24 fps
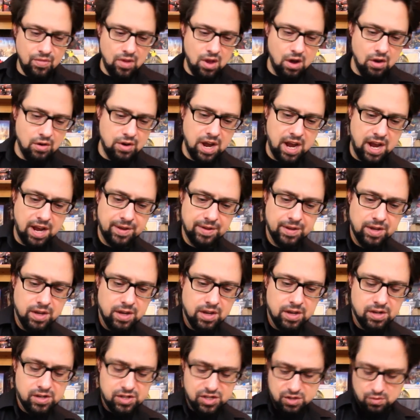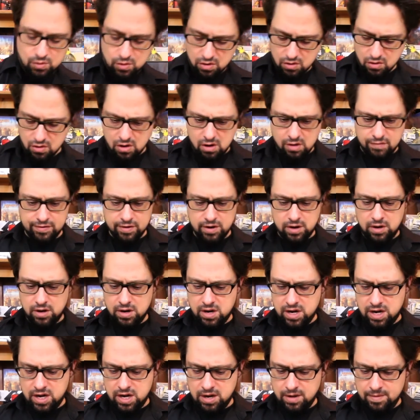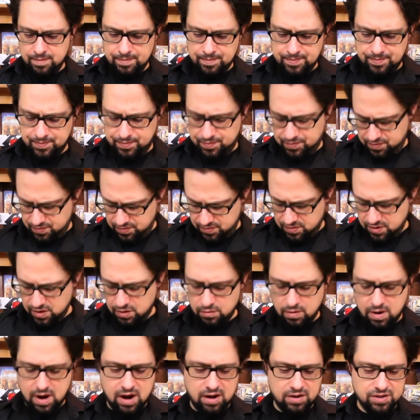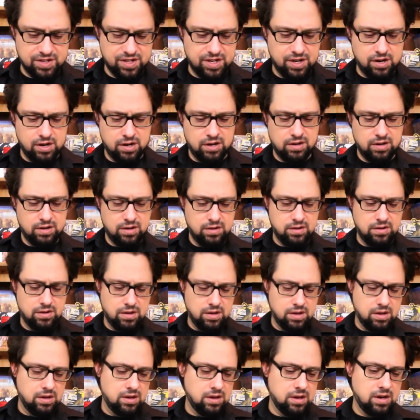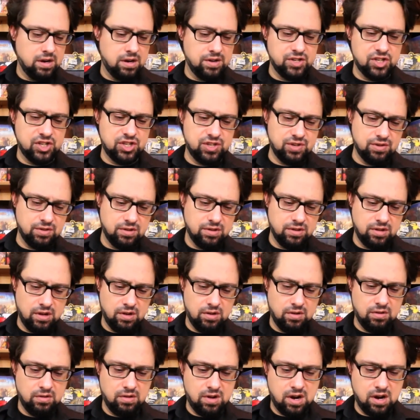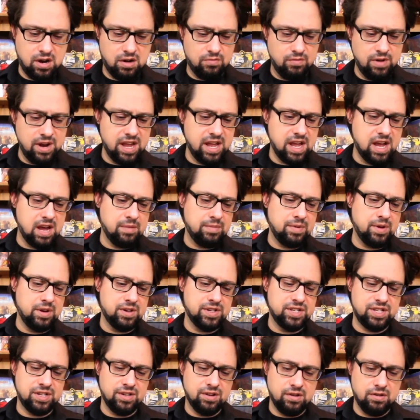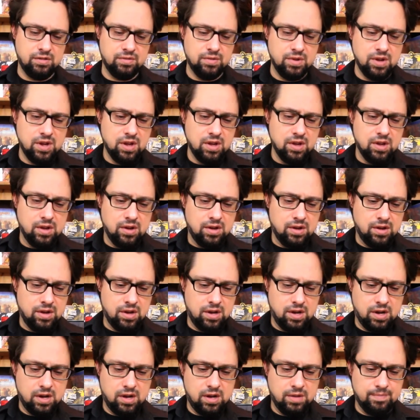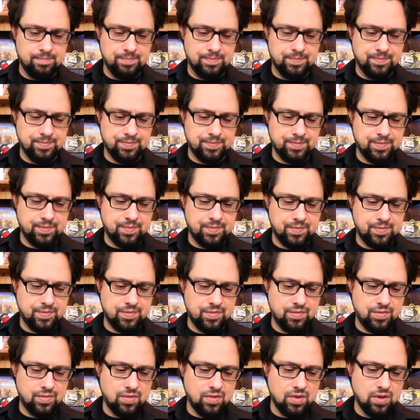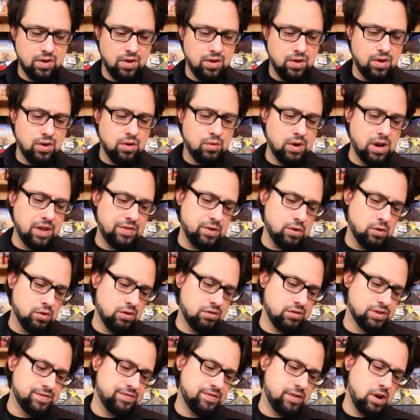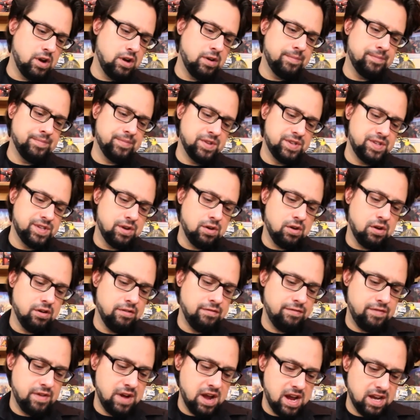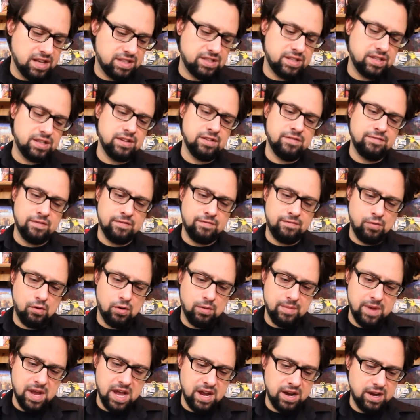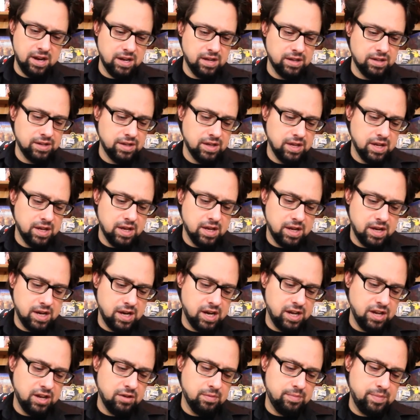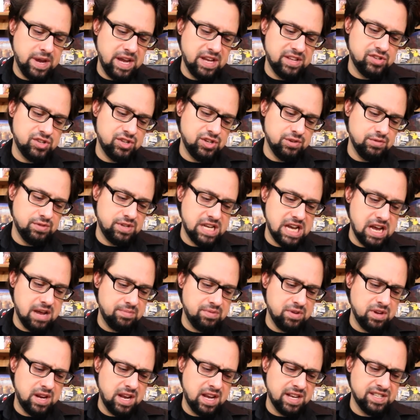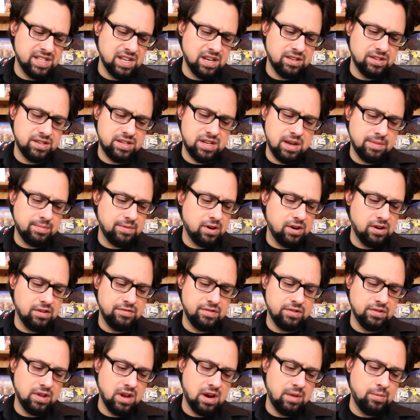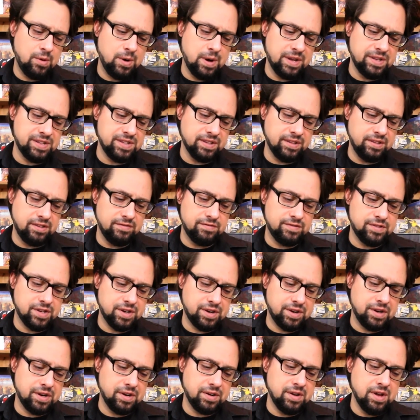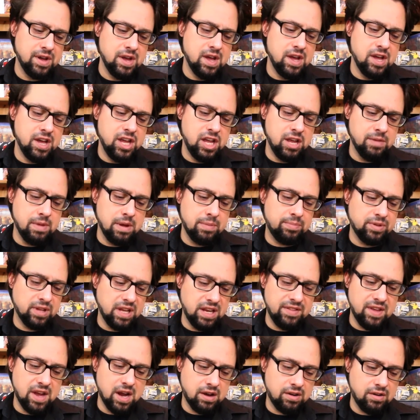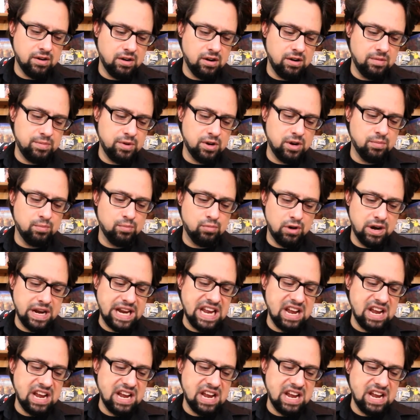Okay, so we'll go over the rares here, and I'll just do a little recap here. So we got the Oracle's Vault. It's an artifact for 4 mana. You could pay 2, tap it, exile the top card of your library until end of turn. You may play that card, put a brick